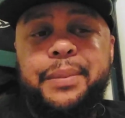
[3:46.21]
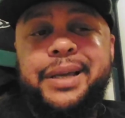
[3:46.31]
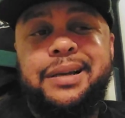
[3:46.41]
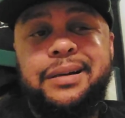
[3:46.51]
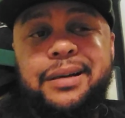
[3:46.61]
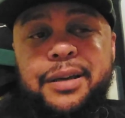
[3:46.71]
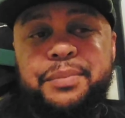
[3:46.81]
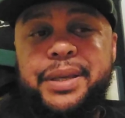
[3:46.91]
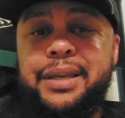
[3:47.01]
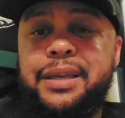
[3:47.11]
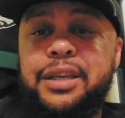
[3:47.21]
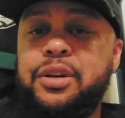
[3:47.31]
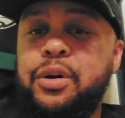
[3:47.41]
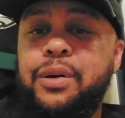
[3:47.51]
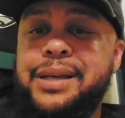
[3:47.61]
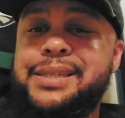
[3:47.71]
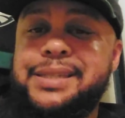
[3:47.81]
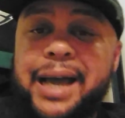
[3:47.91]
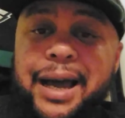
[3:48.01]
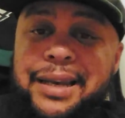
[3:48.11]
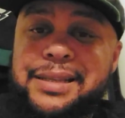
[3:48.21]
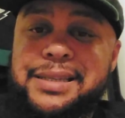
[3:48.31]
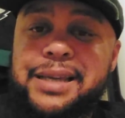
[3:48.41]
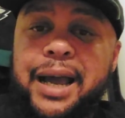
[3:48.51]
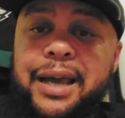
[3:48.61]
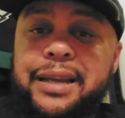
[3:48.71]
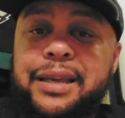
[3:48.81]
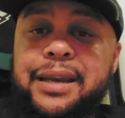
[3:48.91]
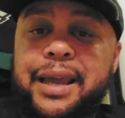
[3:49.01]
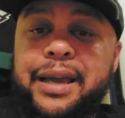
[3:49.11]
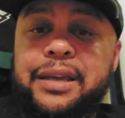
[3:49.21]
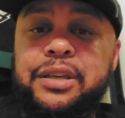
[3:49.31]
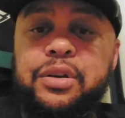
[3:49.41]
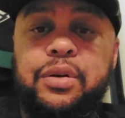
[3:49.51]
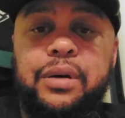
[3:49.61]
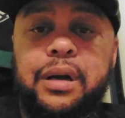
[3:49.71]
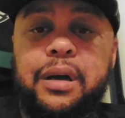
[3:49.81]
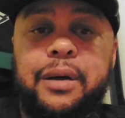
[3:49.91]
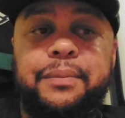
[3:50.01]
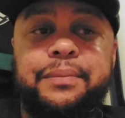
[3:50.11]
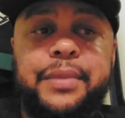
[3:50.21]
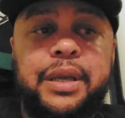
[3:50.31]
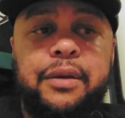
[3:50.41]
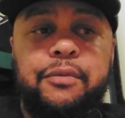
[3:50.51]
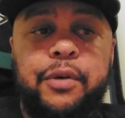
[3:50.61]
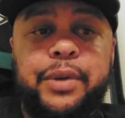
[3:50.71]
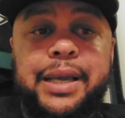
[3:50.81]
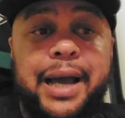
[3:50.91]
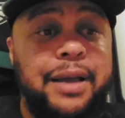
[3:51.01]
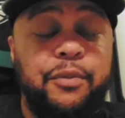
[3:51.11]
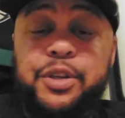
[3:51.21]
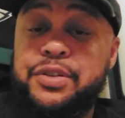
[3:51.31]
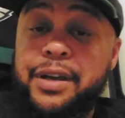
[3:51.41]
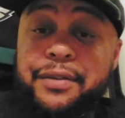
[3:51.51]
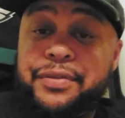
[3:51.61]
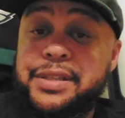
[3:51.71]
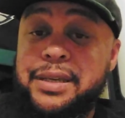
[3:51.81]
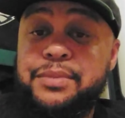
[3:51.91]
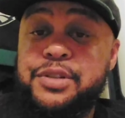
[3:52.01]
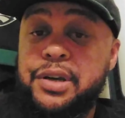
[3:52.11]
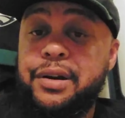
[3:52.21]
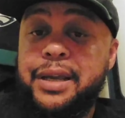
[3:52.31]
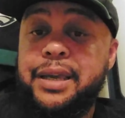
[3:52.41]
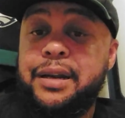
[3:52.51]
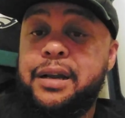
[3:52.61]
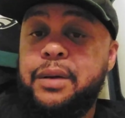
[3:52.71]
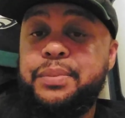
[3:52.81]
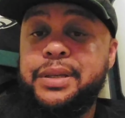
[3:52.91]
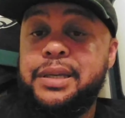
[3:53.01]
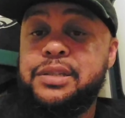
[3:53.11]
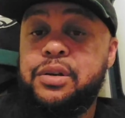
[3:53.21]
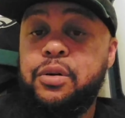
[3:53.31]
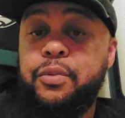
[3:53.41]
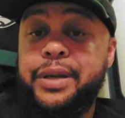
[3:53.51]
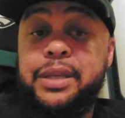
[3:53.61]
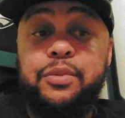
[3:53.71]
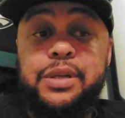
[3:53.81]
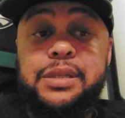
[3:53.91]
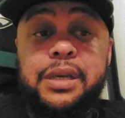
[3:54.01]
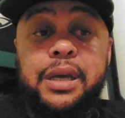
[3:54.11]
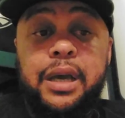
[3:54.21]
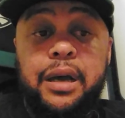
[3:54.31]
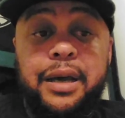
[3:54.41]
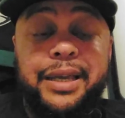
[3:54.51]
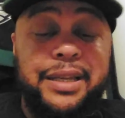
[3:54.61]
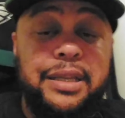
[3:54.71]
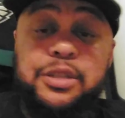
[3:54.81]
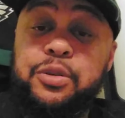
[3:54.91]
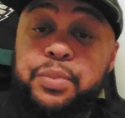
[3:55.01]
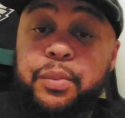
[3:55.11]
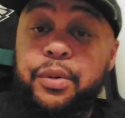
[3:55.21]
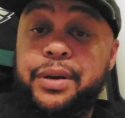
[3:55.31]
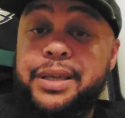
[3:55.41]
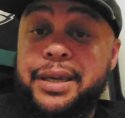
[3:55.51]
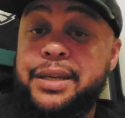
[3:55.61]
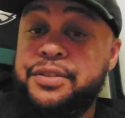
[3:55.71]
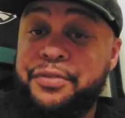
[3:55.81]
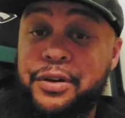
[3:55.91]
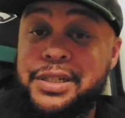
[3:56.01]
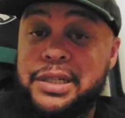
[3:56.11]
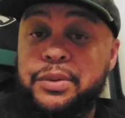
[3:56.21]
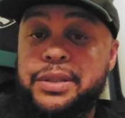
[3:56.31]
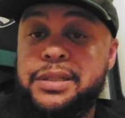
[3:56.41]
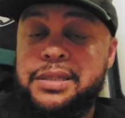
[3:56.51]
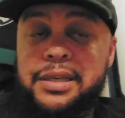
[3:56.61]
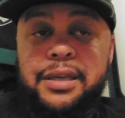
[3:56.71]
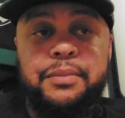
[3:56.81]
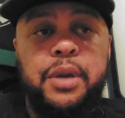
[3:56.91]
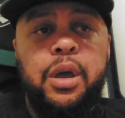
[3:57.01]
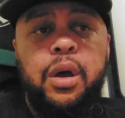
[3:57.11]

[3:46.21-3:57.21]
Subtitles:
It could be, you know, a solid signing, like, you know, when we traded for Tim Jernigan a couple of years ago when he was hit the Super Bowl year in his first year with the team.